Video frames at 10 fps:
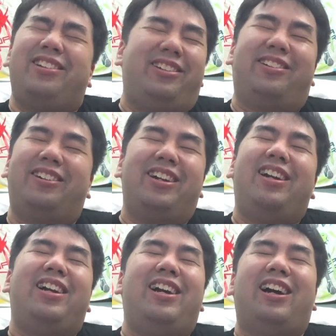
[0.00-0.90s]
You know,
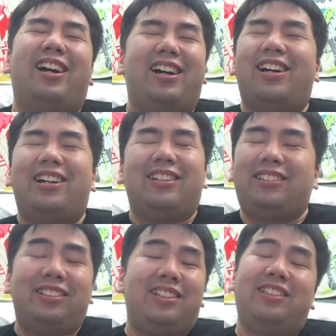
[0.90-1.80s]
uh,
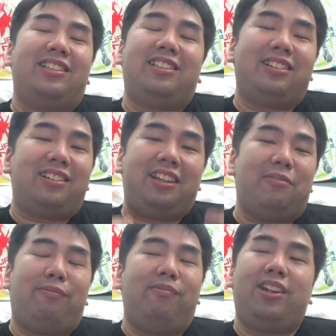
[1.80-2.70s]
just
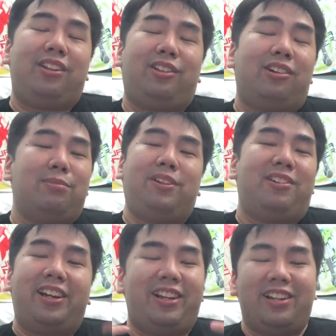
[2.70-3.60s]
give me toss me
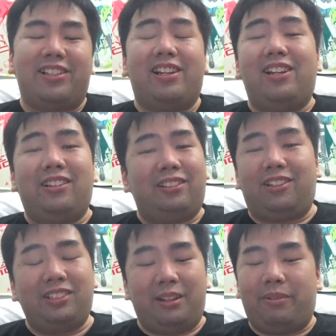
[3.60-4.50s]
your ideas,
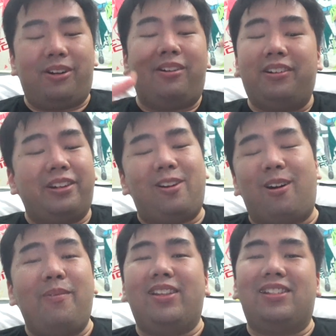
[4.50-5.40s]
toss them all in the
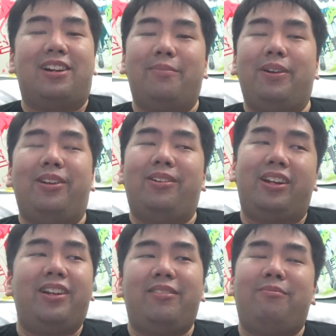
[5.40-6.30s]
comments down below,
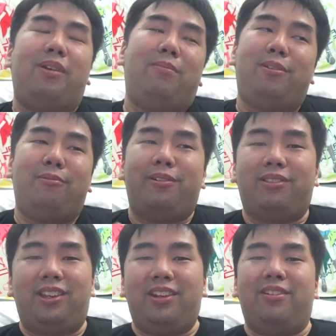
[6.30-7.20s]
and then maybe we'll
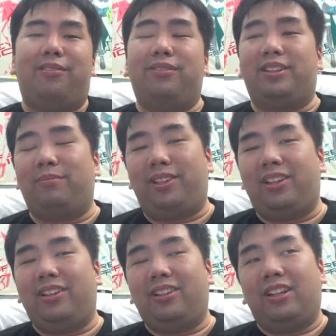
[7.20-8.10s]
think of
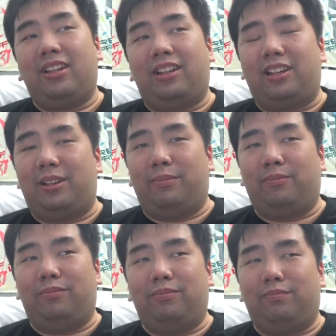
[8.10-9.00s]
something
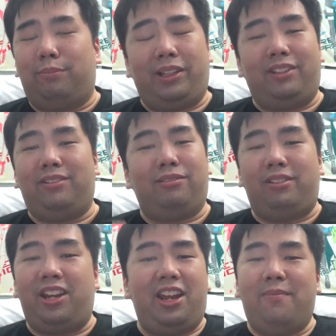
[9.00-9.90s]
um, better to
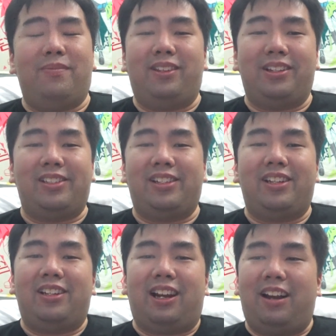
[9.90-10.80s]
name this
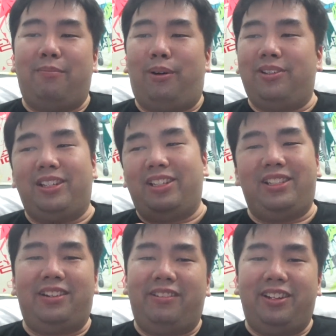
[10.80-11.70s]
unboxing
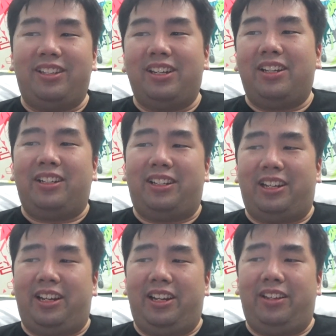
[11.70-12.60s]
series
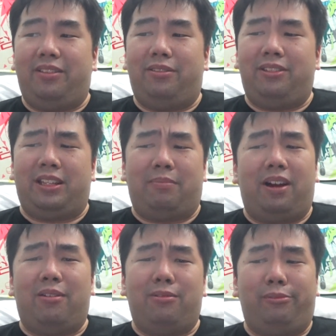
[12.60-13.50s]
that I
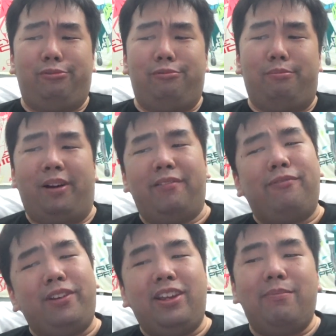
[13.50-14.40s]
somehow do
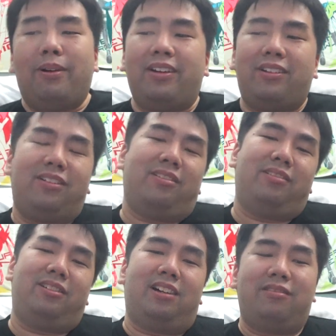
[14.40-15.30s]
monthly. But you
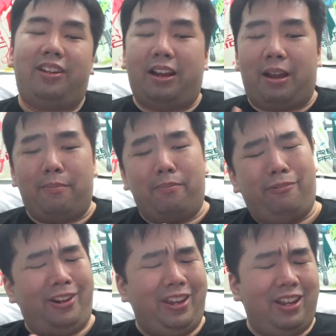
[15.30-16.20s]
know, now that I'm
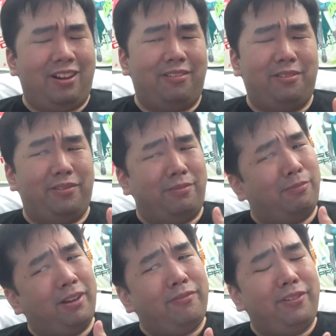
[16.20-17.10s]
breaking out of the
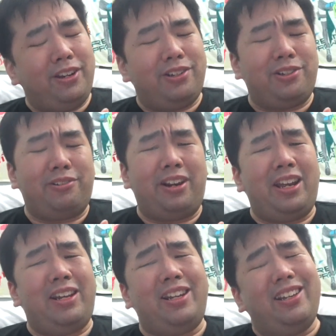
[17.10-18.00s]
monthly
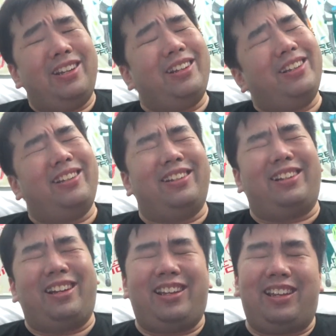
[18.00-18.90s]
trend,
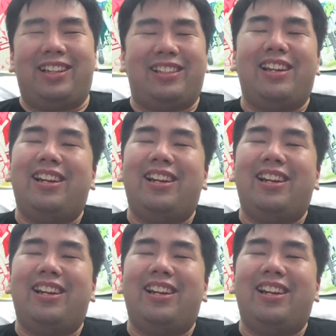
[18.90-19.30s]
I guess.